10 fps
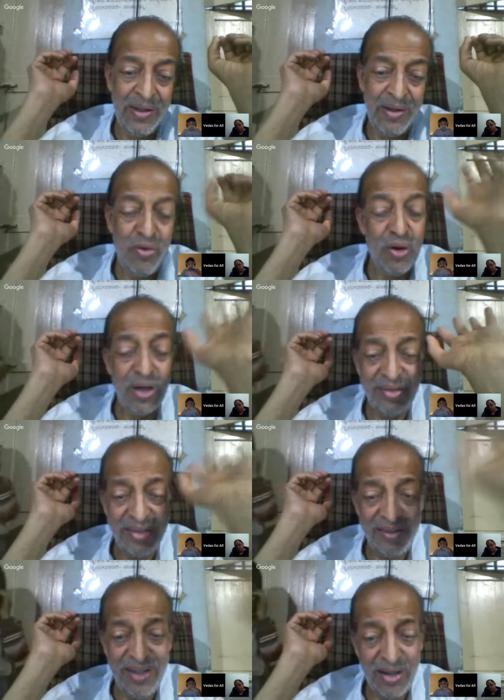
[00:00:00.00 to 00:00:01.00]
Focus
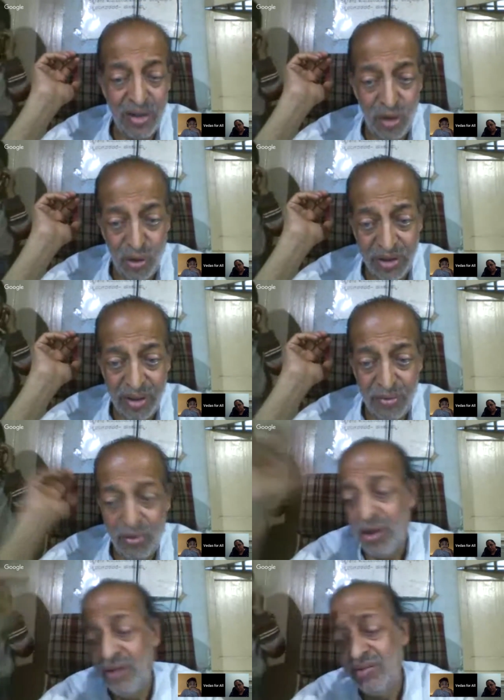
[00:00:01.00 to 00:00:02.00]
is there, closer.
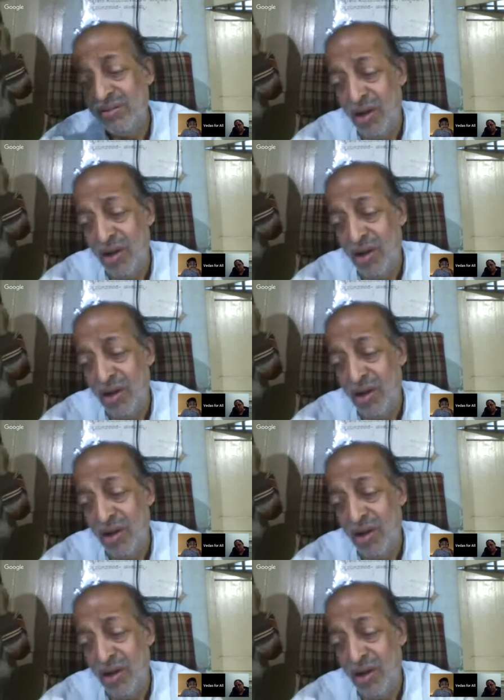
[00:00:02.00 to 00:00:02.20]
Focus is